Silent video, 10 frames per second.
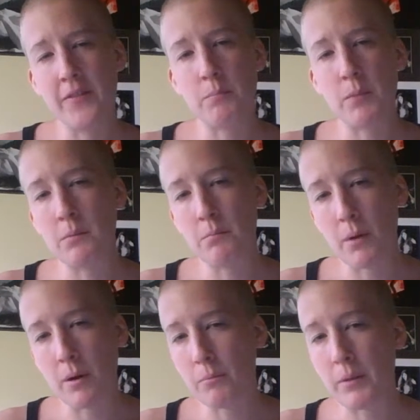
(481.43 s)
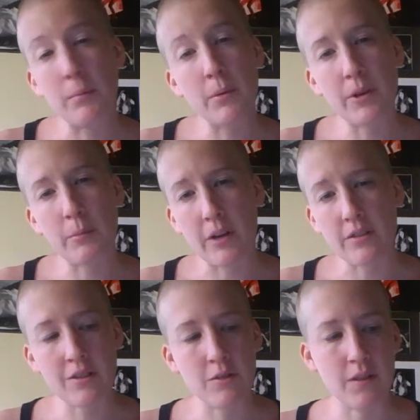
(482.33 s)
the people or
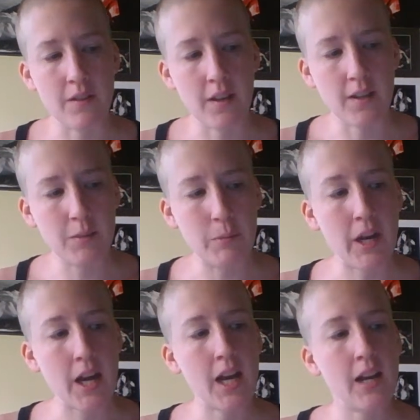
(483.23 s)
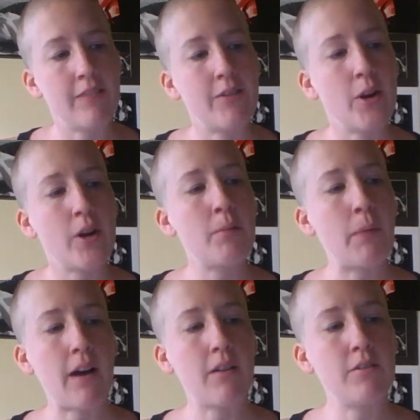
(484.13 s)
person who did this, but I have heard
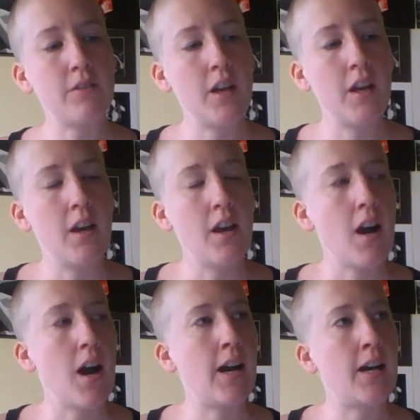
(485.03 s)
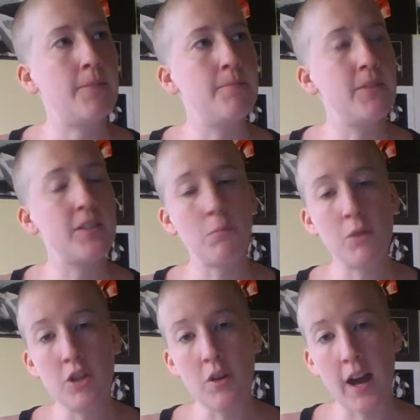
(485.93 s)
about
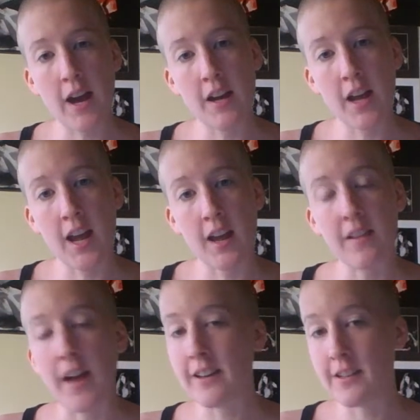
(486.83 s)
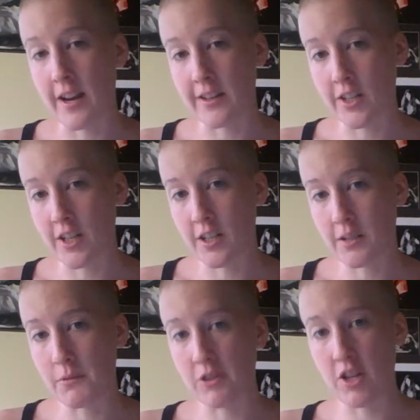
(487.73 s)
someone who had a lie detector
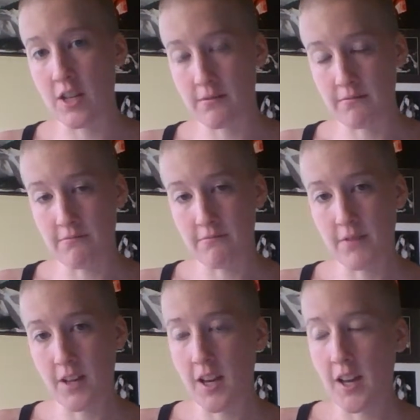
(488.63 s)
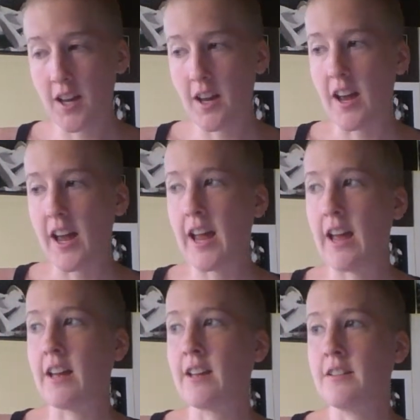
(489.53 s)
machine.
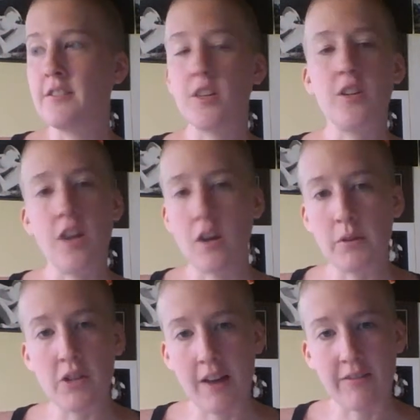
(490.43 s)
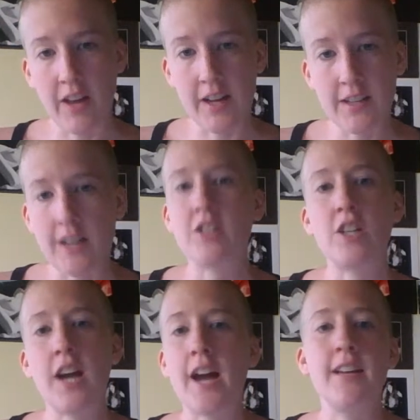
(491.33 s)
And so, you know, when you have the lie
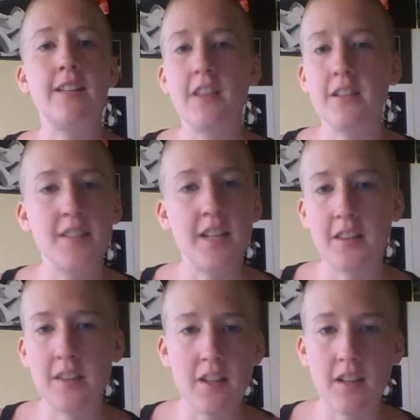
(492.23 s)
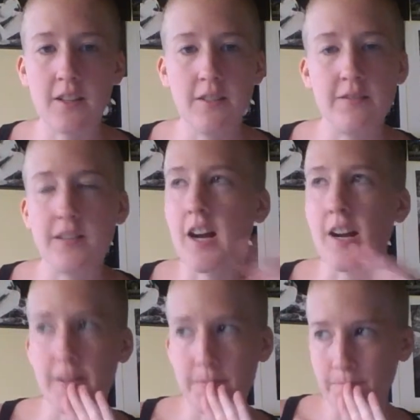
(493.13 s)
detector, it does like the,
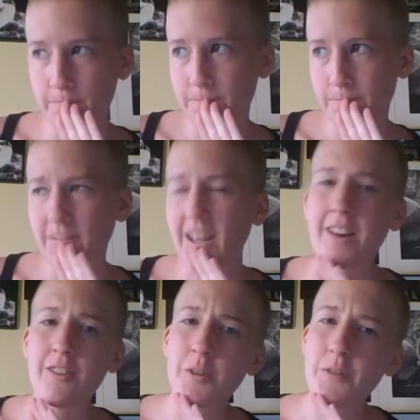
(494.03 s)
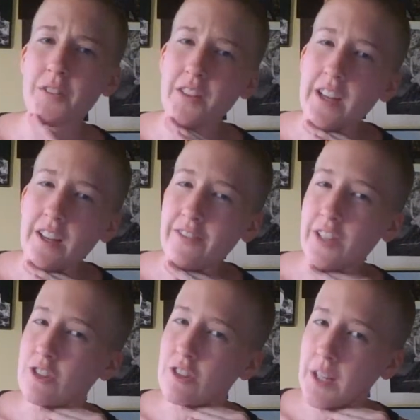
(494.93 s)
I don't know what the like
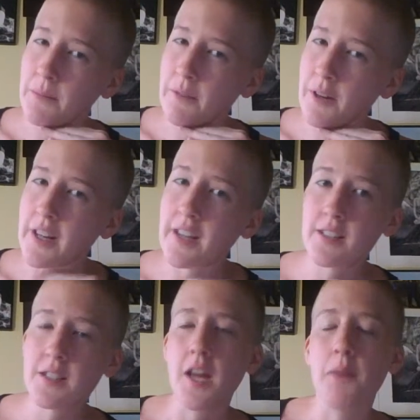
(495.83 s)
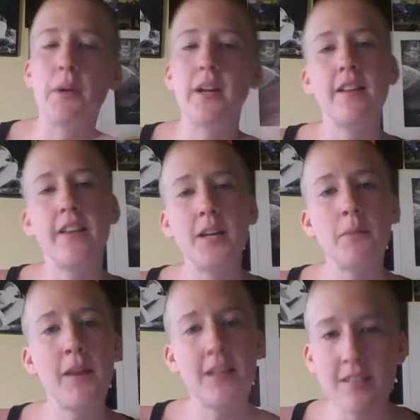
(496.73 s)
official name for it is, but it like
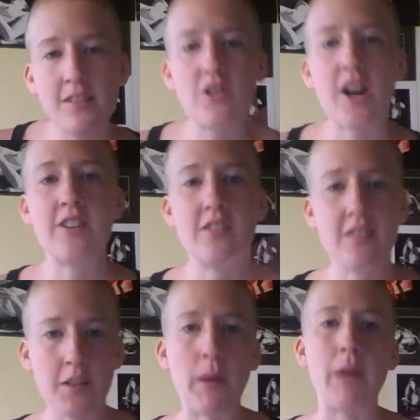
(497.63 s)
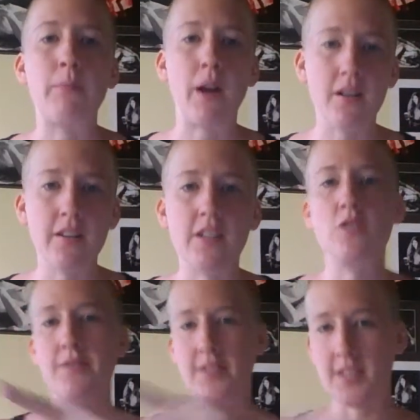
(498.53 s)
makes the scratches on the paper. Like
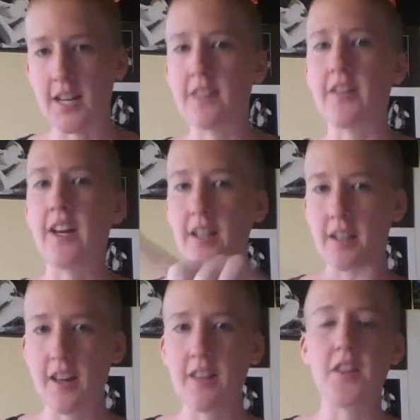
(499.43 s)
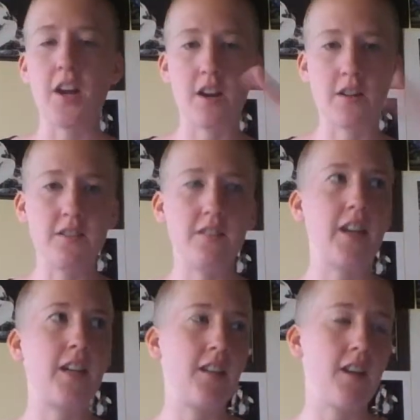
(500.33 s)
you've seen it, like there's
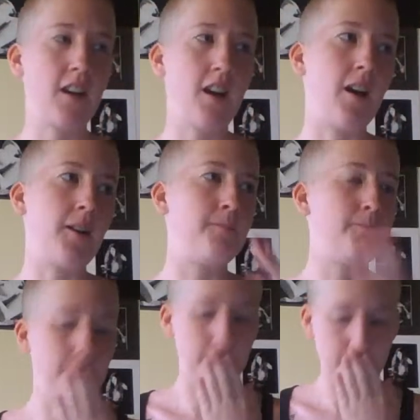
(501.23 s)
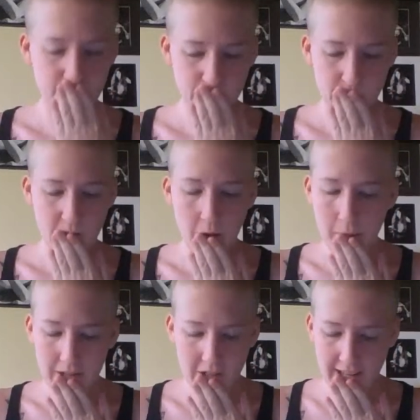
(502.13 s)
like, how
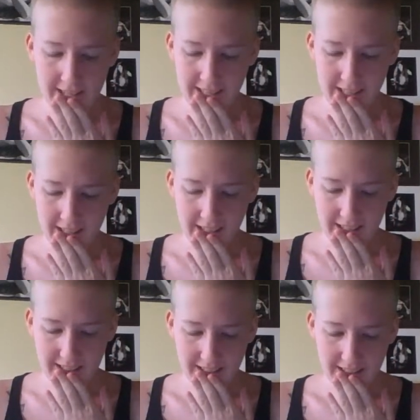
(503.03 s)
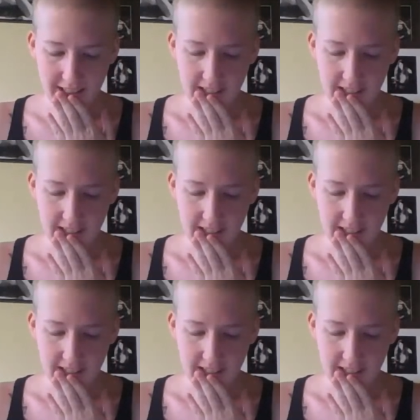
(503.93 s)
am I trying to say this?